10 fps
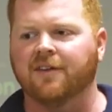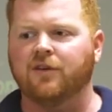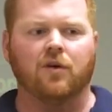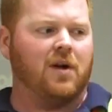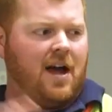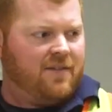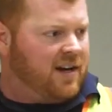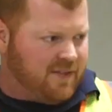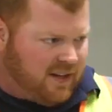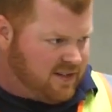if you don't have
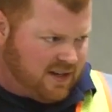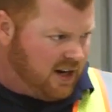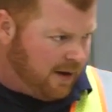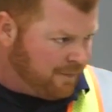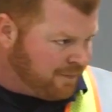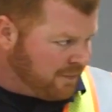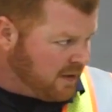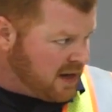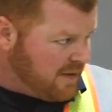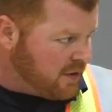anything set up.
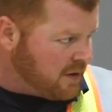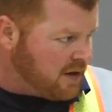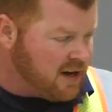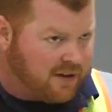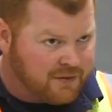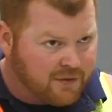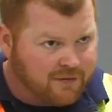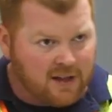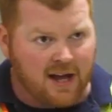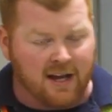If you're already out there
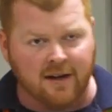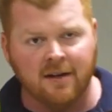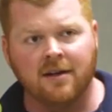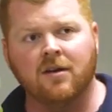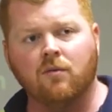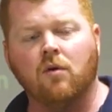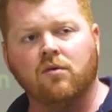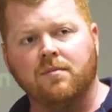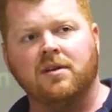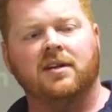flagging, what
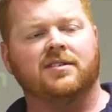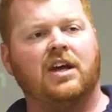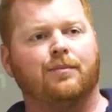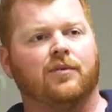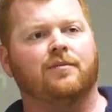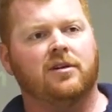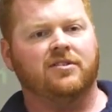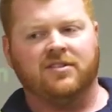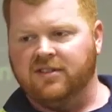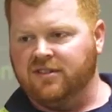would be an example of an
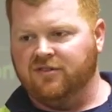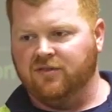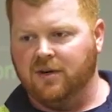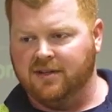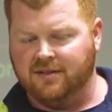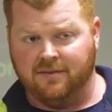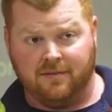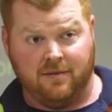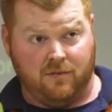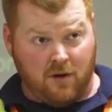emergency situation?
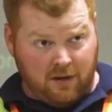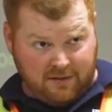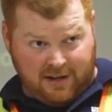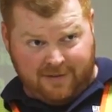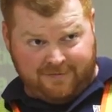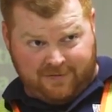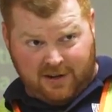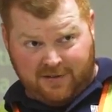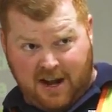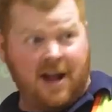Well, if
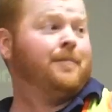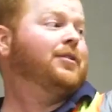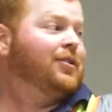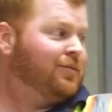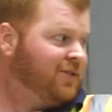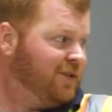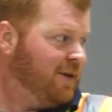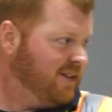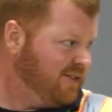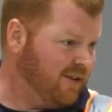an ambulance was in
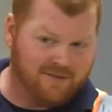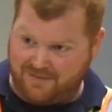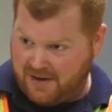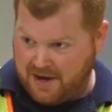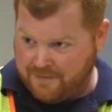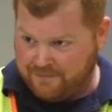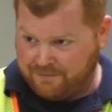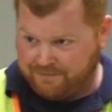my zone, right?